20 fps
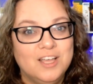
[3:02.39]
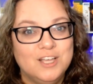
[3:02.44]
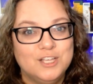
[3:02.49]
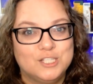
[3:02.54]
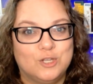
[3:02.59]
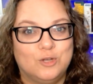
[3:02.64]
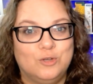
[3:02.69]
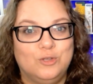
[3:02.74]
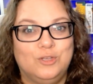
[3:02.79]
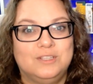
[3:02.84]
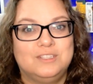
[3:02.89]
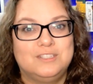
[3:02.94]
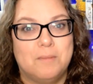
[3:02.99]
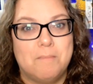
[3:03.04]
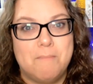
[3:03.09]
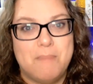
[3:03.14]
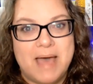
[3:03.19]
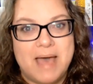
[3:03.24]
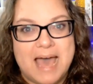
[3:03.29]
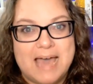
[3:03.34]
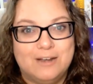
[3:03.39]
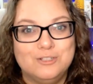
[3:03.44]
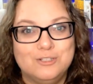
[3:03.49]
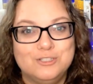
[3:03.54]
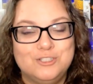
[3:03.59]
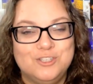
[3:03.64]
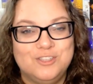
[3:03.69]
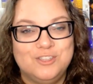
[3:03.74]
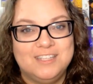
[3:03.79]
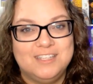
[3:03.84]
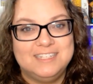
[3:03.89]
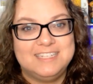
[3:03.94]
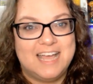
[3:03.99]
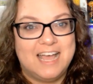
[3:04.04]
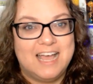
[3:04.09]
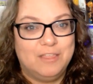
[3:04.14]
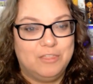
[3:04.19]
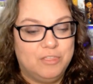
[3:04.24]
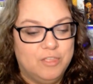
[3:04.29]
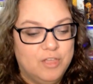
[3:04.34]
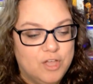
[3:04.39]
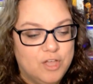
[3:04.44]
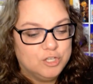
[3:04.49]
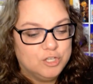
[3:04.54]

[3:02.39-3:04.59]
So it's a battle to the death